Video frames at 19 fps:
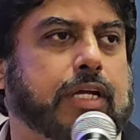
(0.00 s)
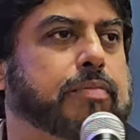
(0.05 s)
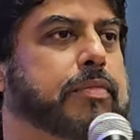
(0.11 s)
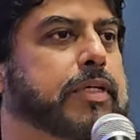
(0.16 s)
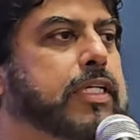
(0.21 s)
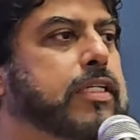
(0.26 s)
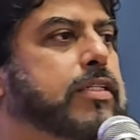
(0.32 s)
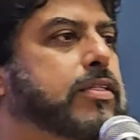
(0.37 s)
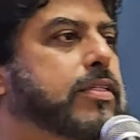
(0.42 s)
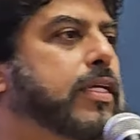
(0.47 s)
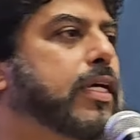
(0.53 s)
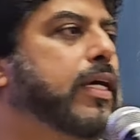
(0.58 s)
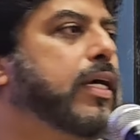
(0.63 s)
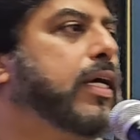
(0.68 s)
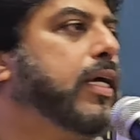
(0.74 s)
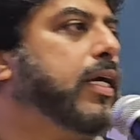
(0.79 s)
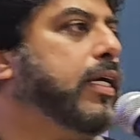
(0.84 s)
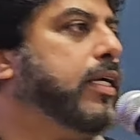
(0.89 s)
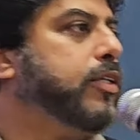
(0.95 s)
That means
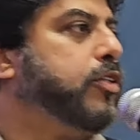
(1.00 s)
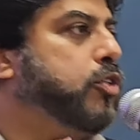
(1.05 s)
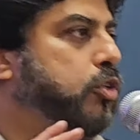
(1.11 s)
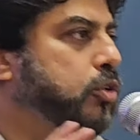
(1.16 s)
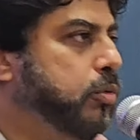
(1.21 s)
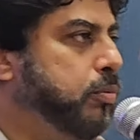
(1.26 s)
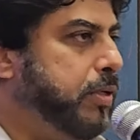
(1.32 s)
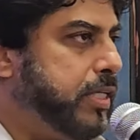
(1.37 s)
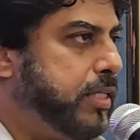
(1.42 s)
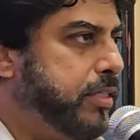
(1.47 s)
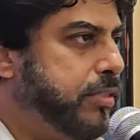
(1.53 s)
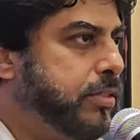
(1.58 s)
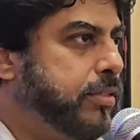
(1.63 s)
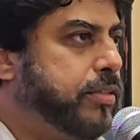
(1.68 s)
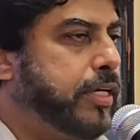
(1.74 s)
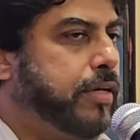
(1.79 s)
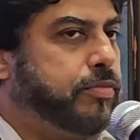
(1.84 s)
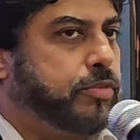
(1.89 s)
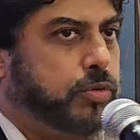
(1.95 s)
two
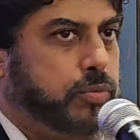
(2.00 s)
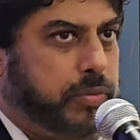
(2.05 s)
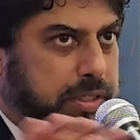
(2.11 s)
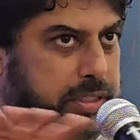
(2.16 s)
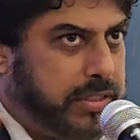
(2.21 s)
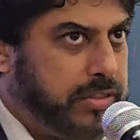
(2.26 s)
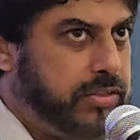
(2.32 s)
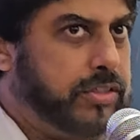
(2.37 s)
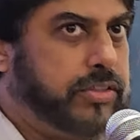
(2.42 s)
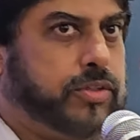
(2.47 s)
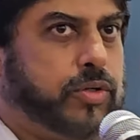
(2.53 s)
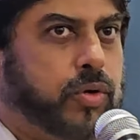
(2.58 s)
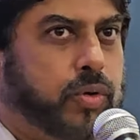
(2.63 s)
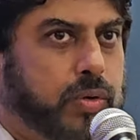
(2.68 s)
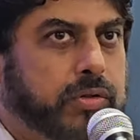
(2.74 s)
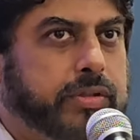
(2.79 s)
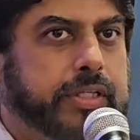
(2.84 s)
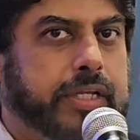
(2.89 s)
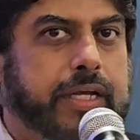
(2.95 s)
witnesses have to witness this
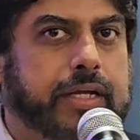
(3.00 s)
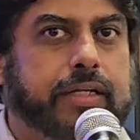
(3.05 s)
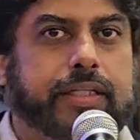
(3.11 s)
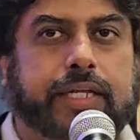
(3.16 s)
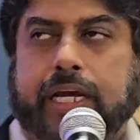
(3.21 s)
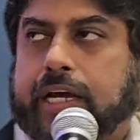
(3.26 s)
whole thing.